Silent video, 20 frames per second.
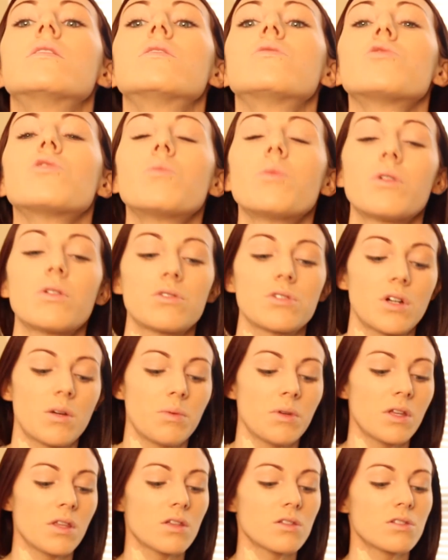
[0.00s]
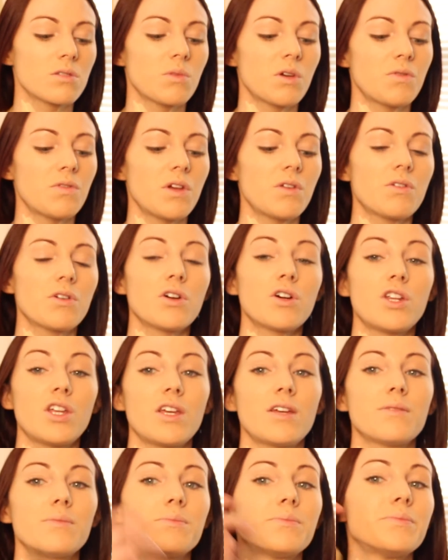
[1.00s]
so I don't drop any of this on my favorite
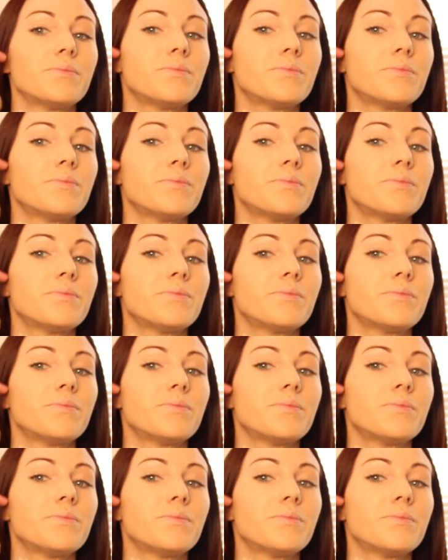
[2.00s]
hoodie.